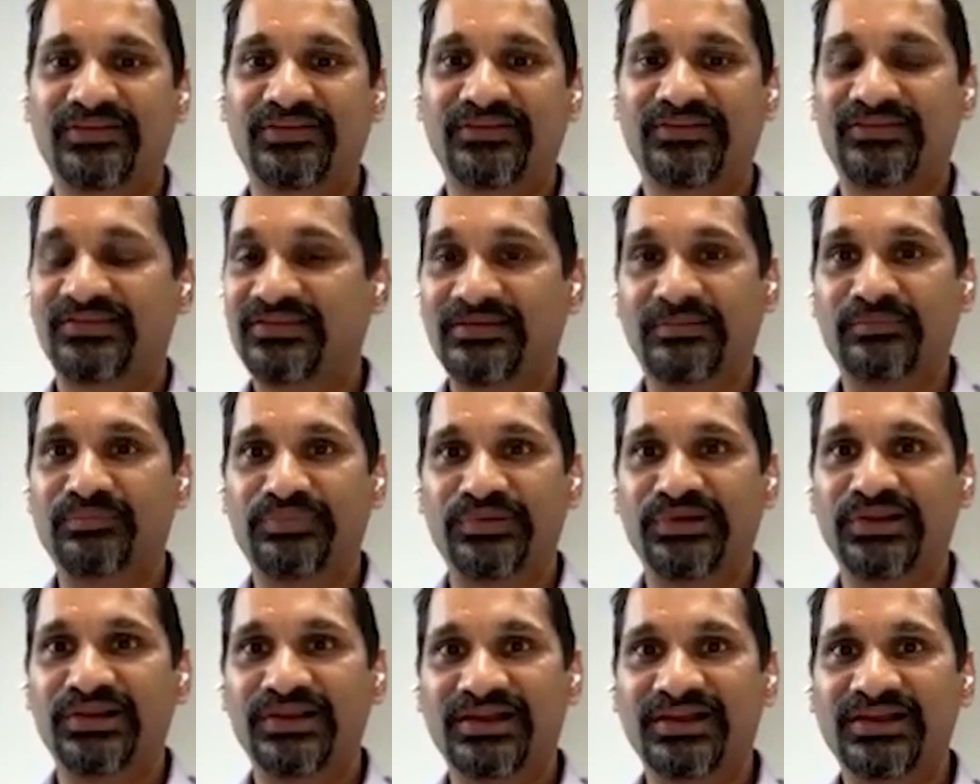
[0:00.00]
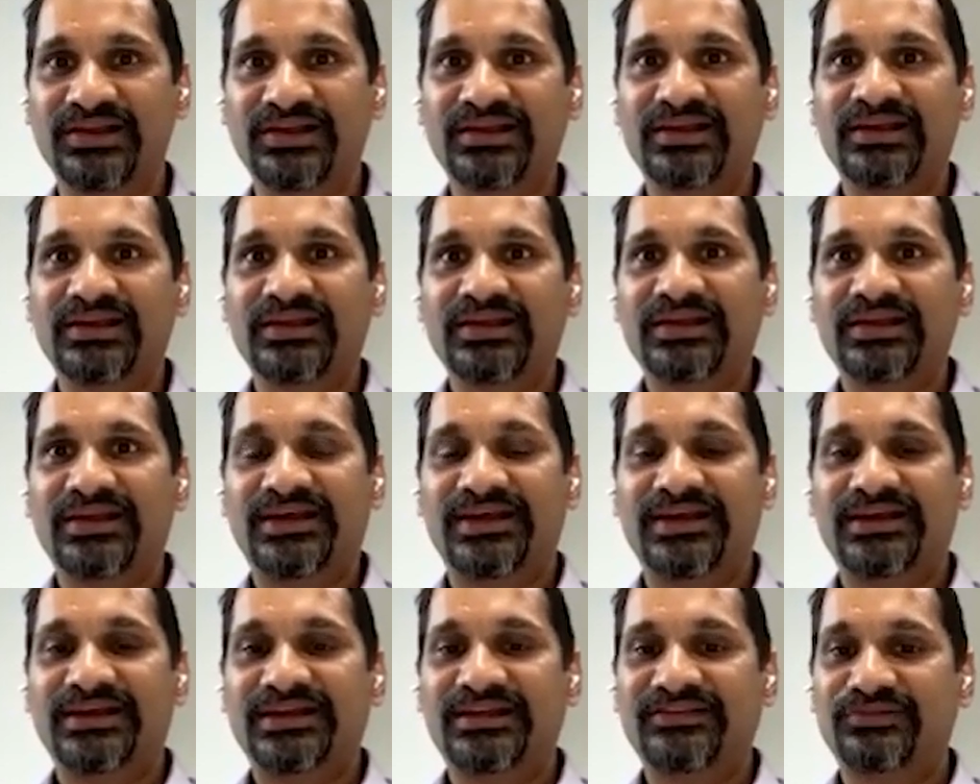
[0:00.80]
simple.
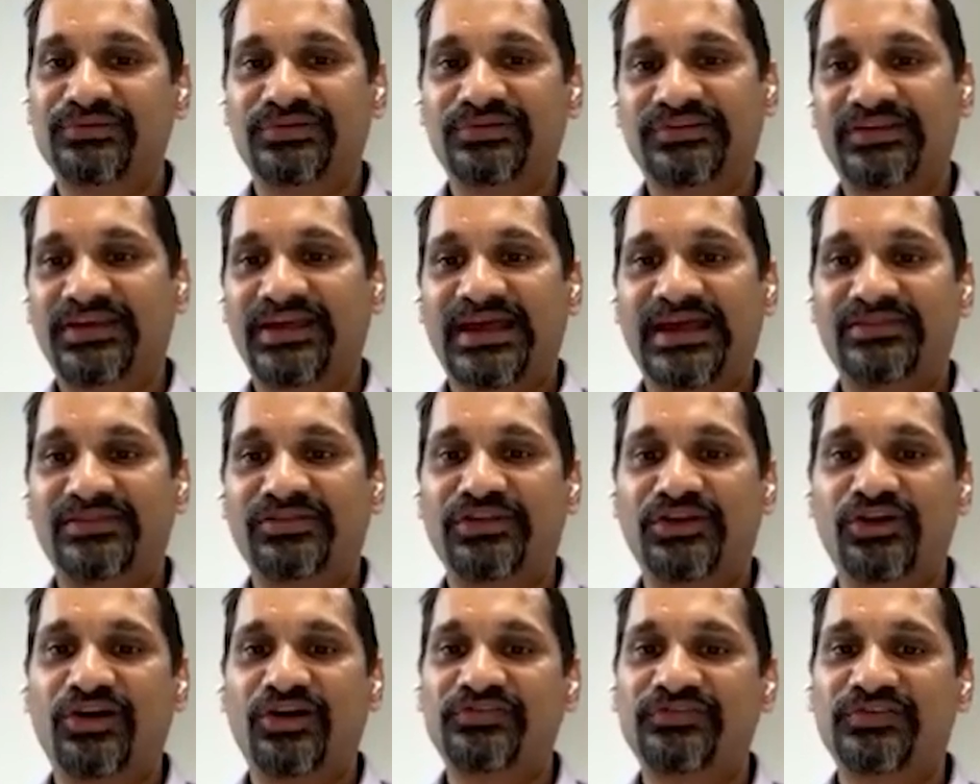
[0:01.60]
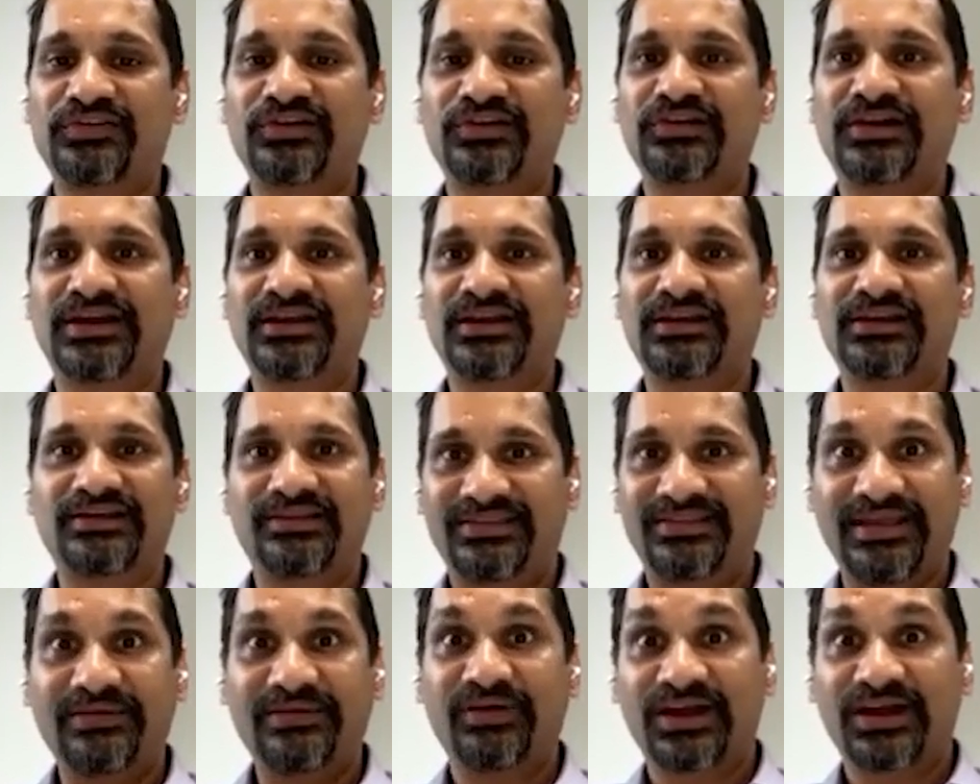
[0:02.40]
And as soon as I had the offer and
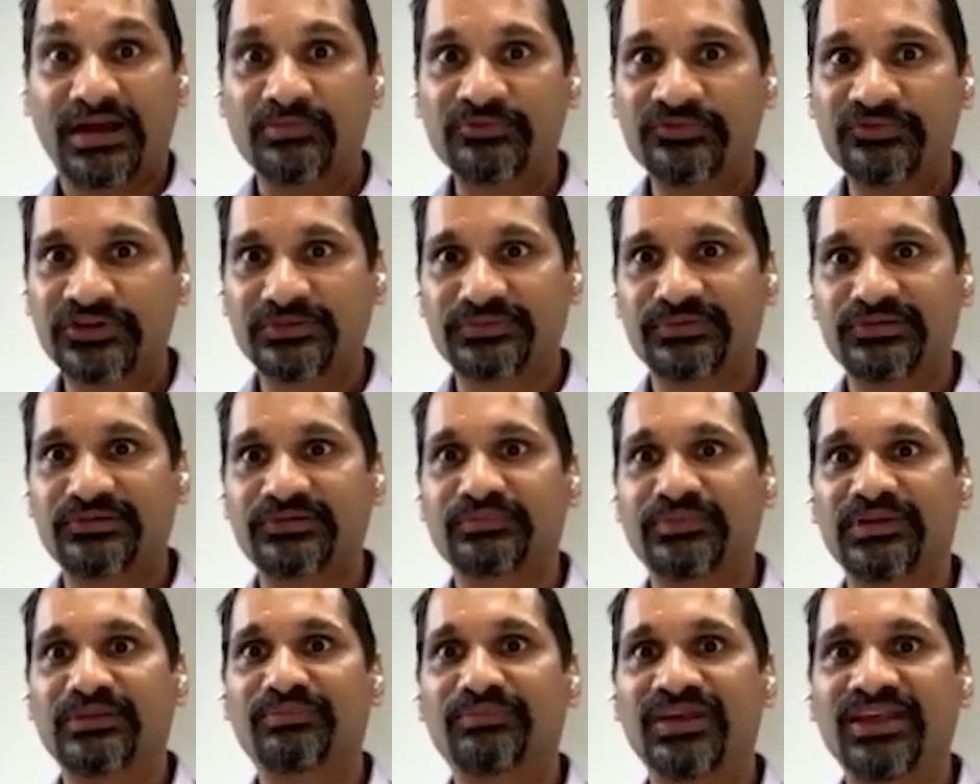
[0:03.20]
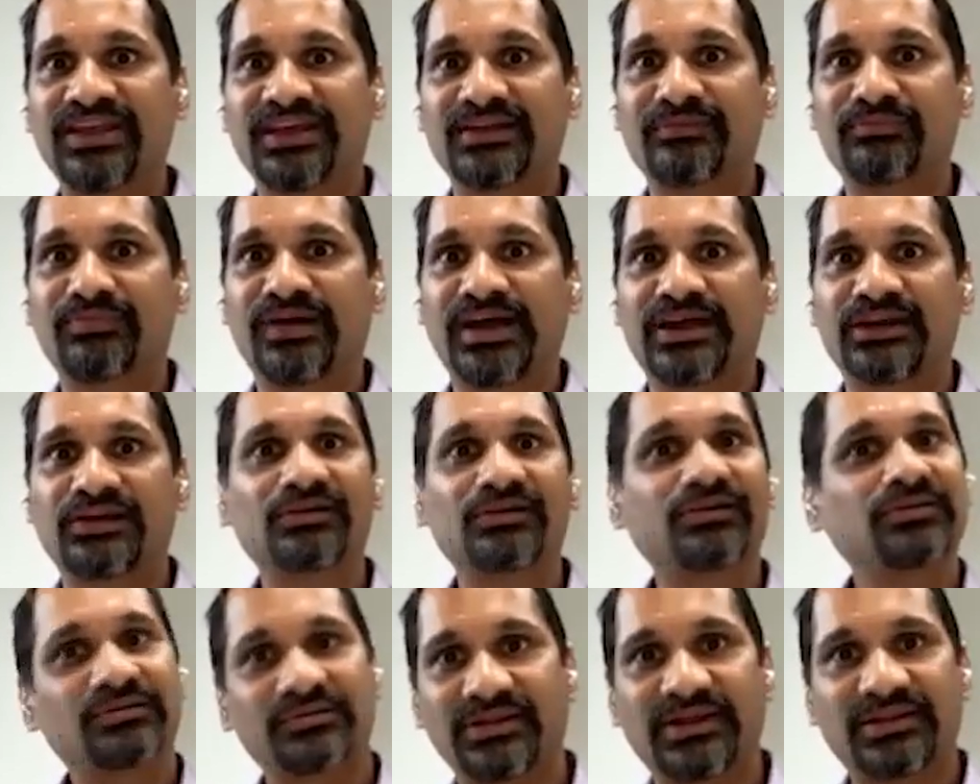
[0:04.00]
they were comfortable with me being in
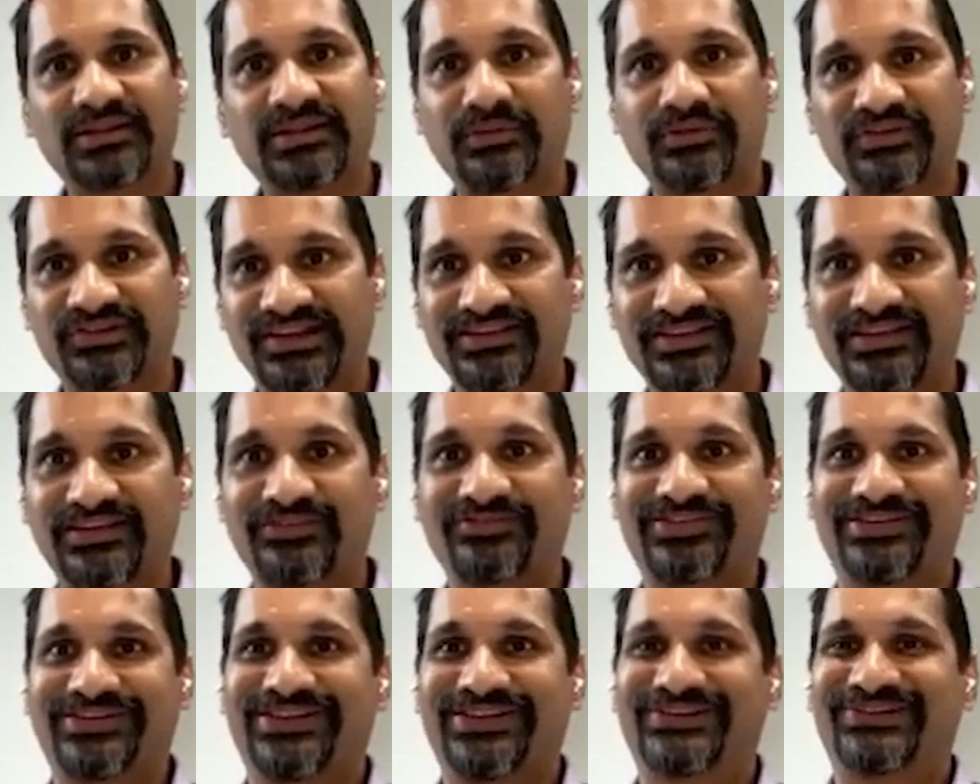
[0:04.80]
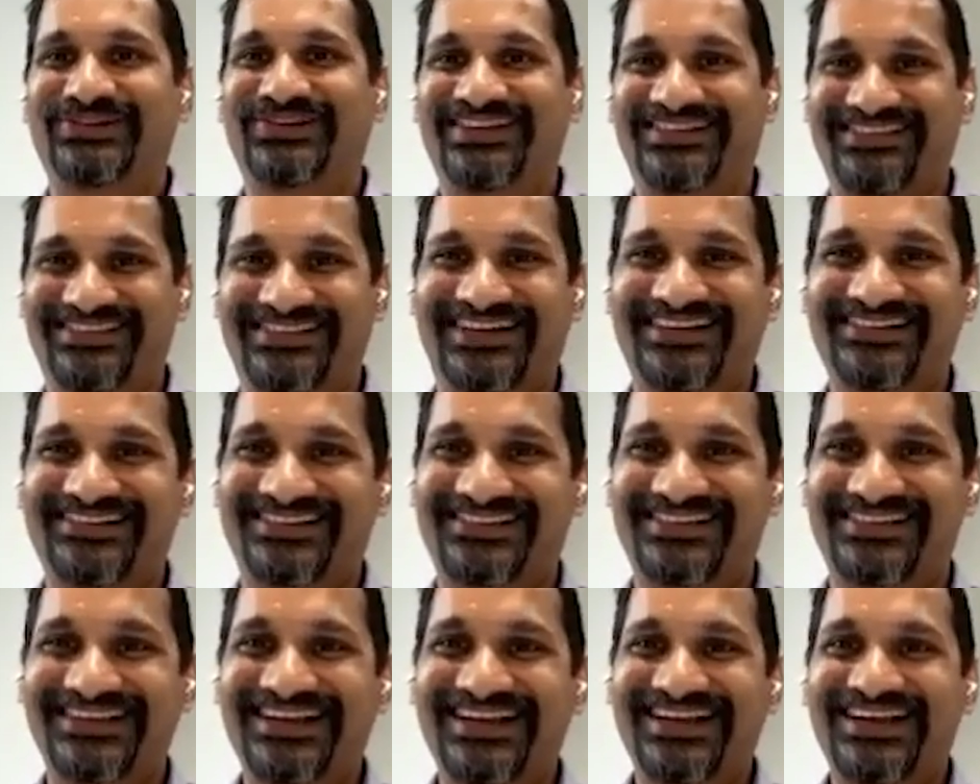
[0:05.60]
Bangalore, then there was nothing further to
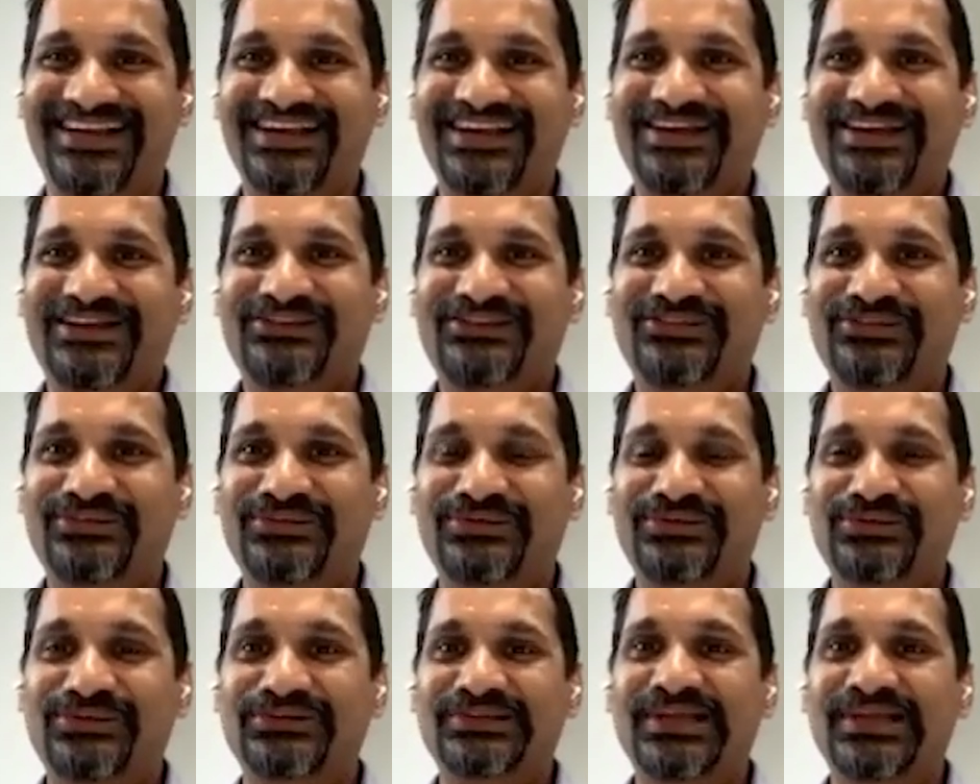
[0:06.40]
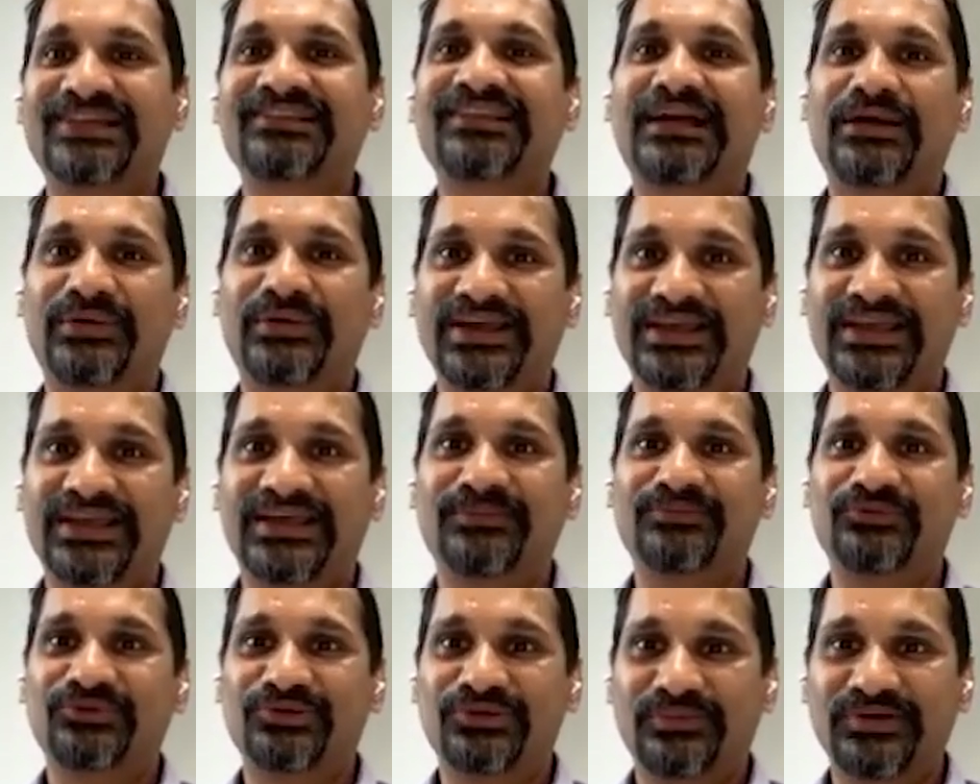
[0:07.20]
discuss. So that's how I
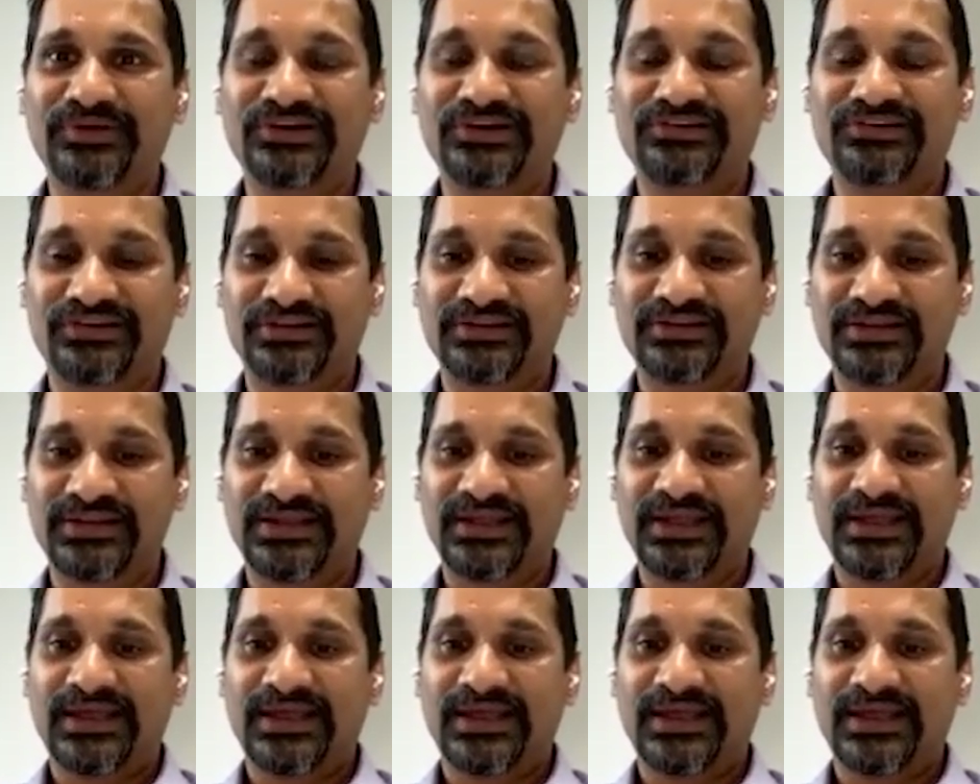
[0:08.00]
came to Amarchand.